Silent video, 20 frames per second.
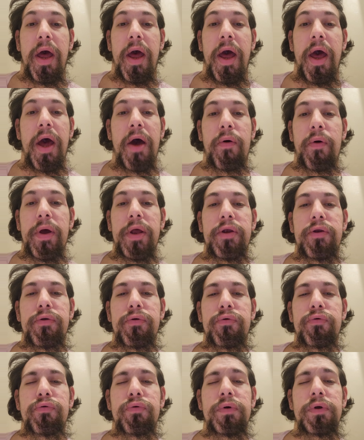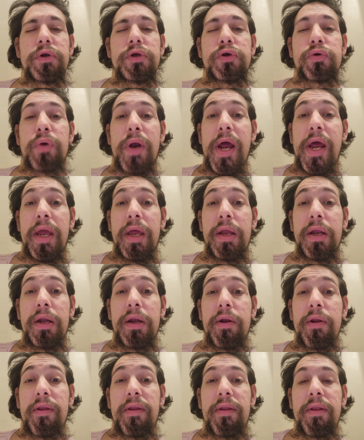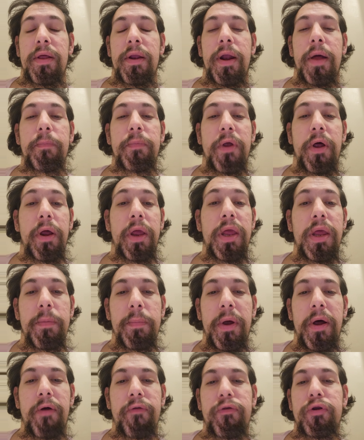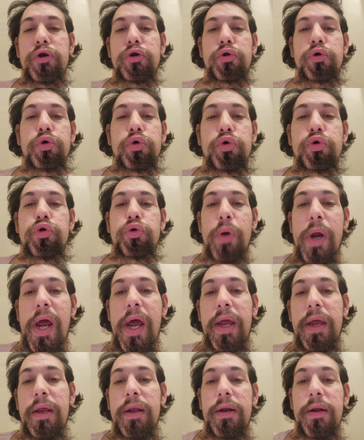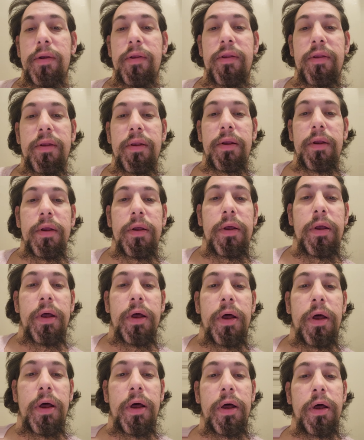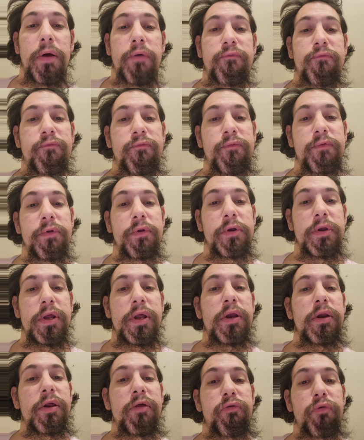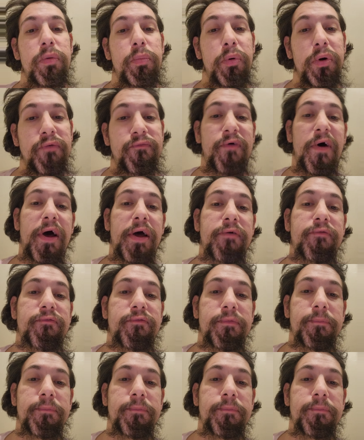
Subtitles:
how I do dragons. I'm talking about the true dragons of D&D 3.5.